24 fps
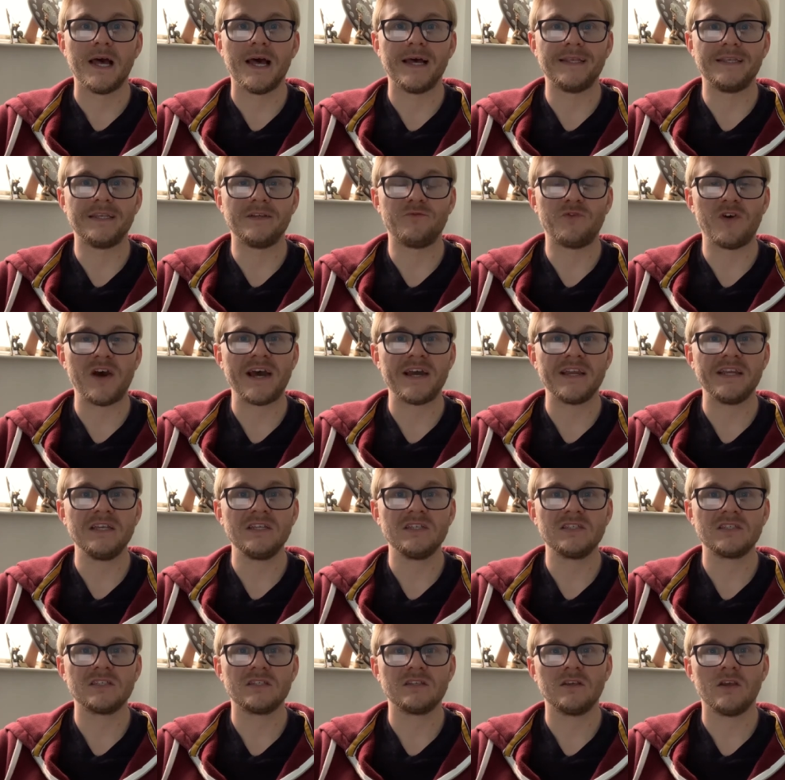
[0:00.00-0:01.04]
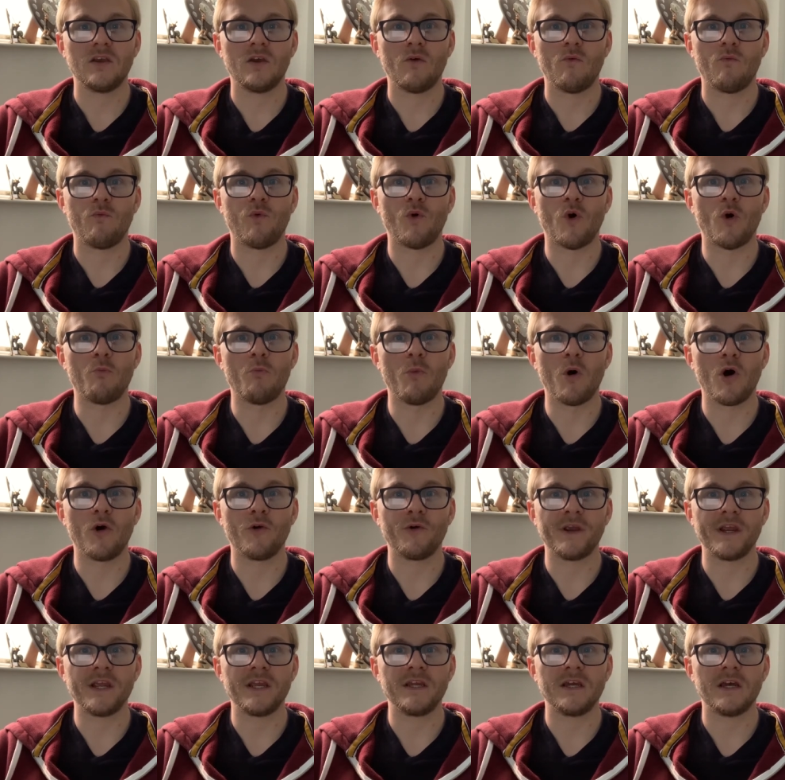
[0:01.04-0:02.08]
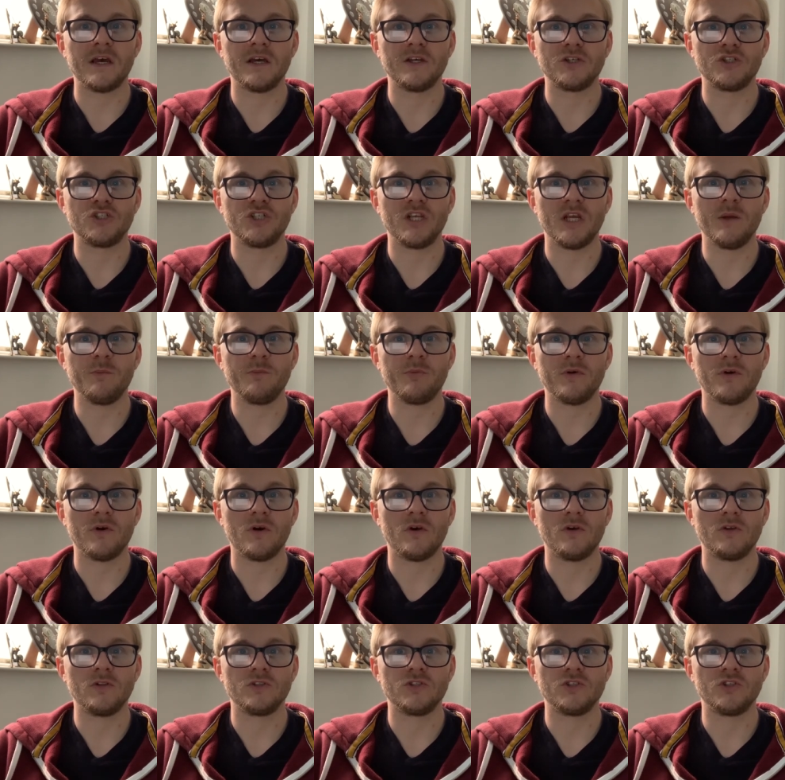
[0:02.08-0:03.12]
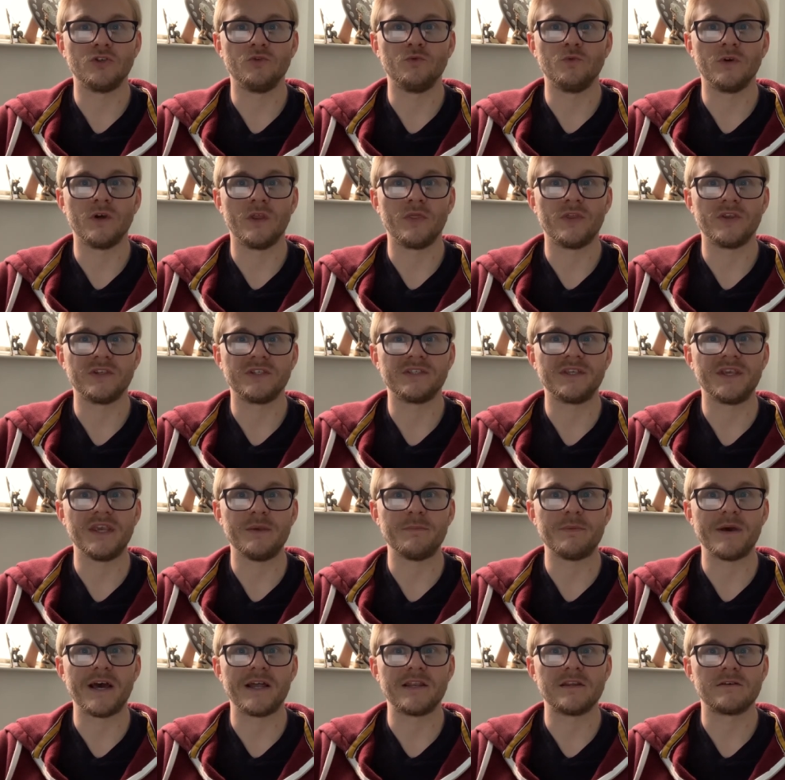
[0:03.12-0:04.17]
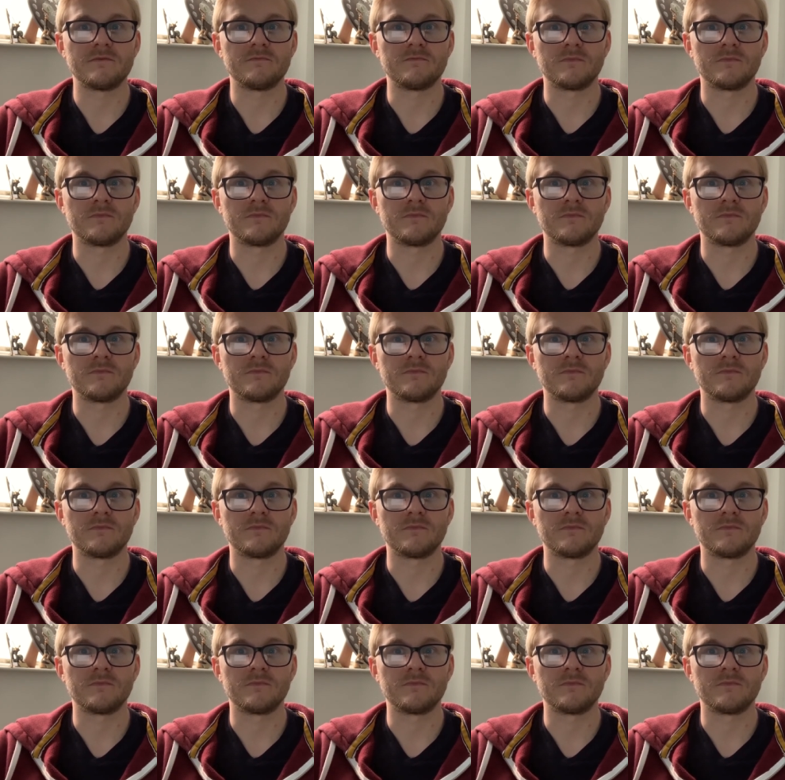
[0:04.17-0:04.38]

a device for mooring a ship to the seabed.